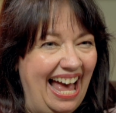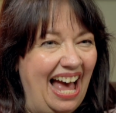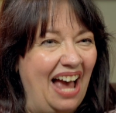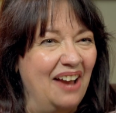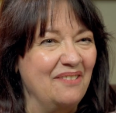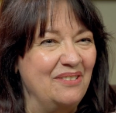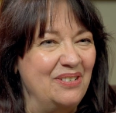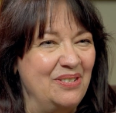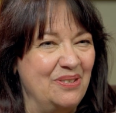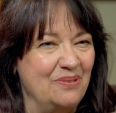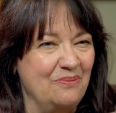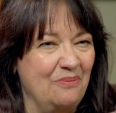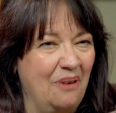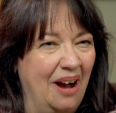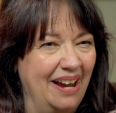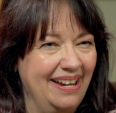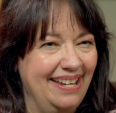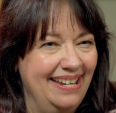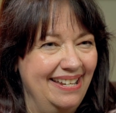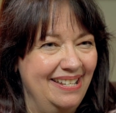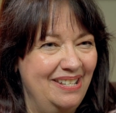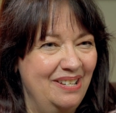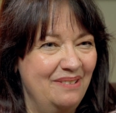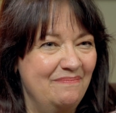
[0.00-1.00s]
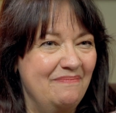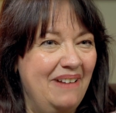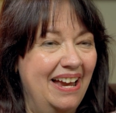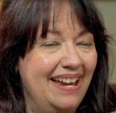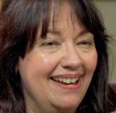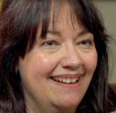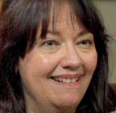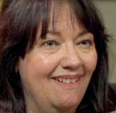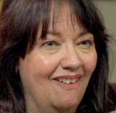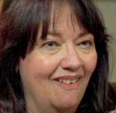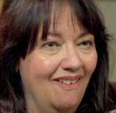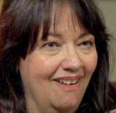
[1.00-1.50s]
I was walking to
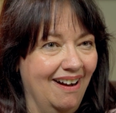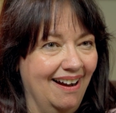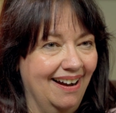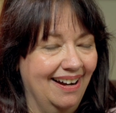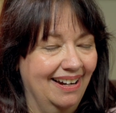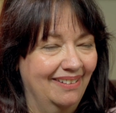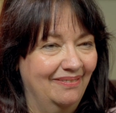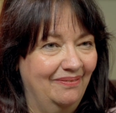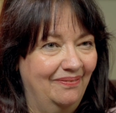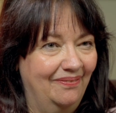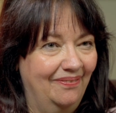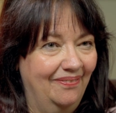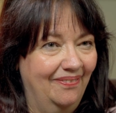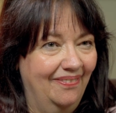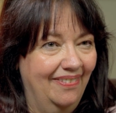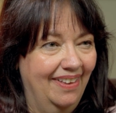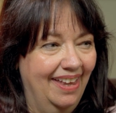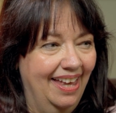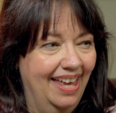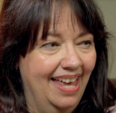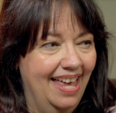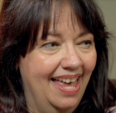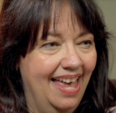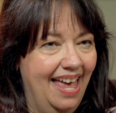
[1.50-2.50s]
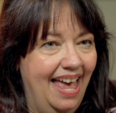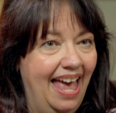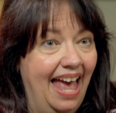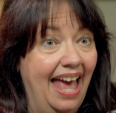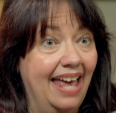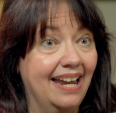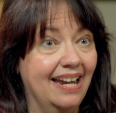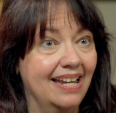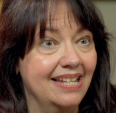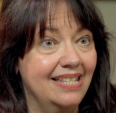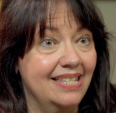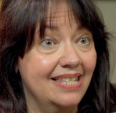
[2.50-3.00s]
my car
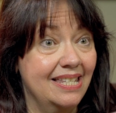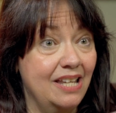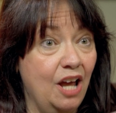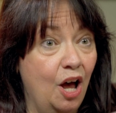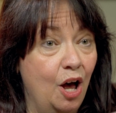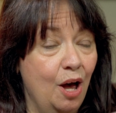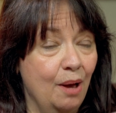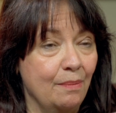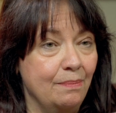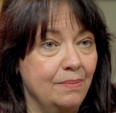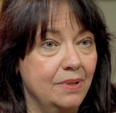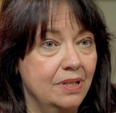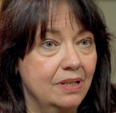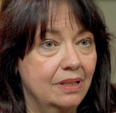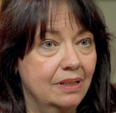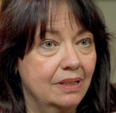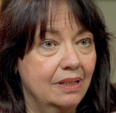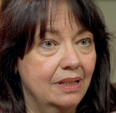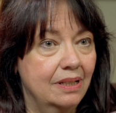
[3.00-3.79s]
and I stopped.